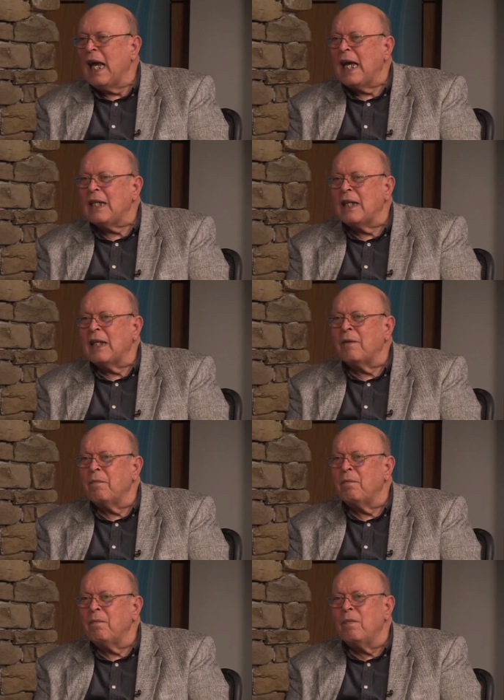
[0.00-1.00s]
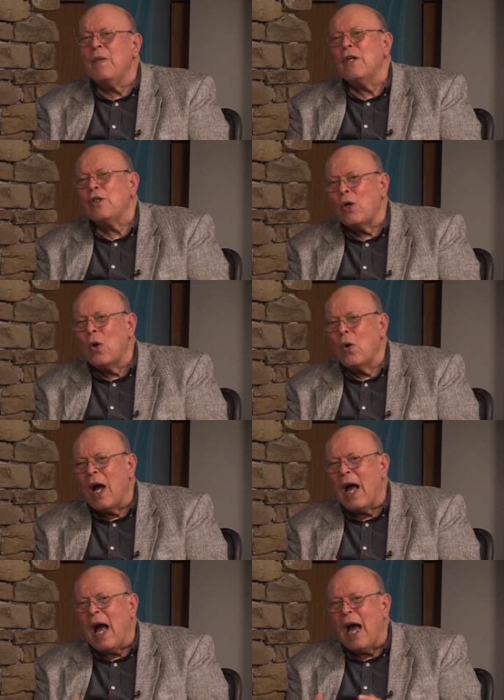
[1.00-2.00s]
And uh,
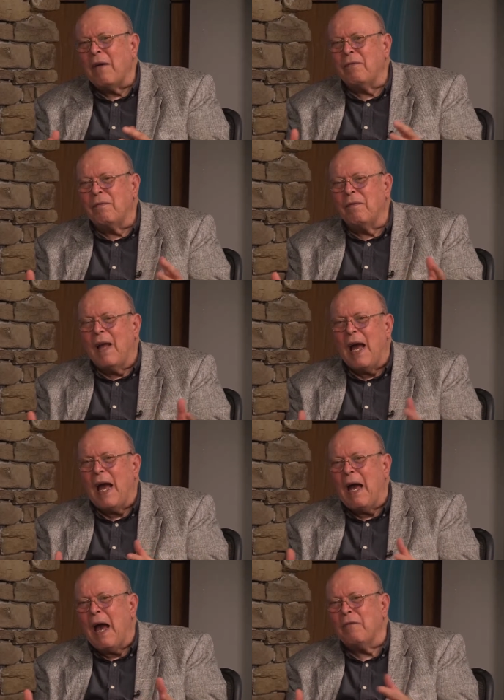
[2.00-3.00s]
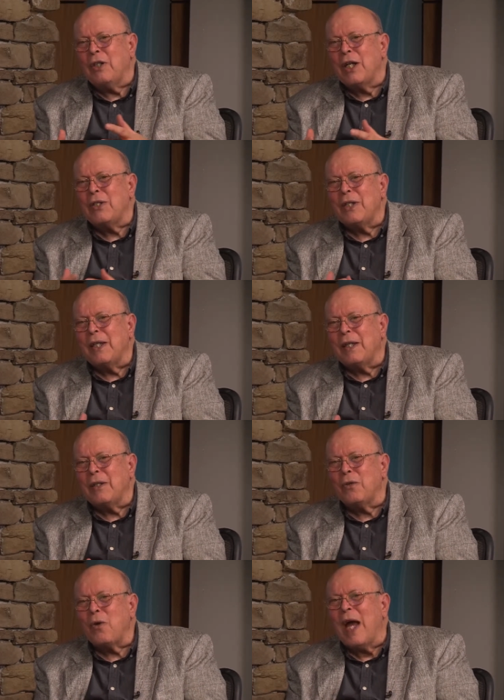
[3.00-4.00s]
so I've, I've just
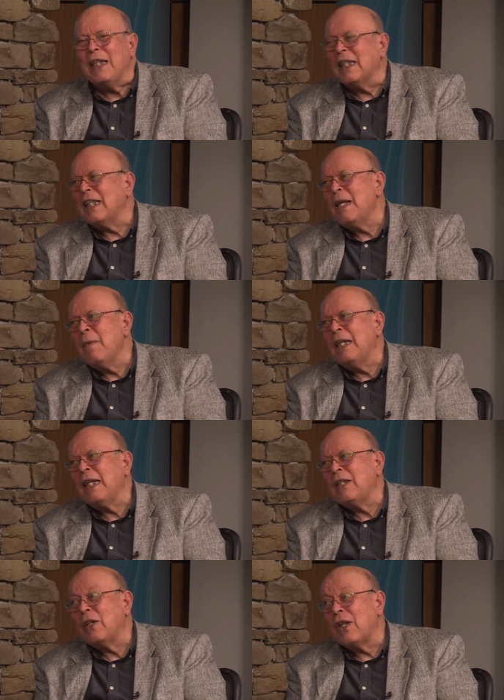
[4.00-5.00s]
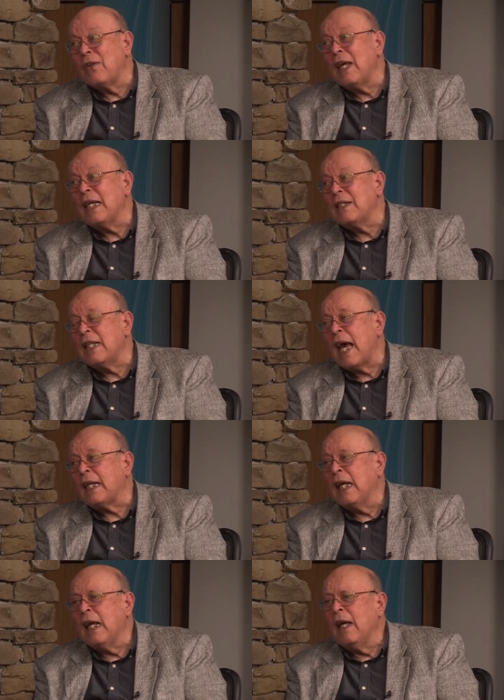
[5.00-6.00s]
uh, tried to limit it to the things
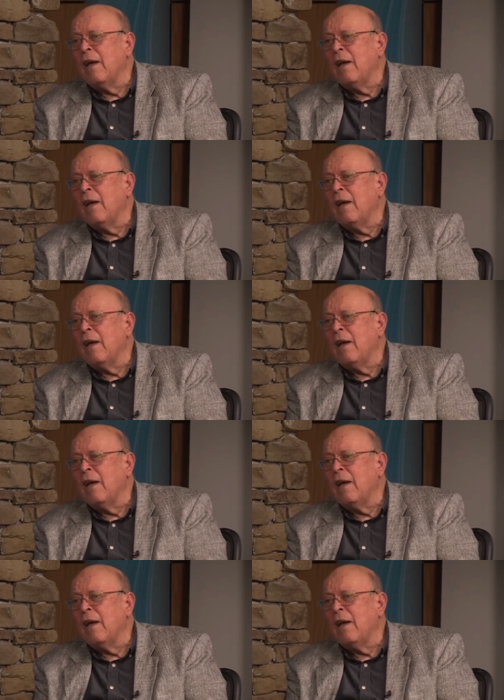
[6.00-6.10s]
that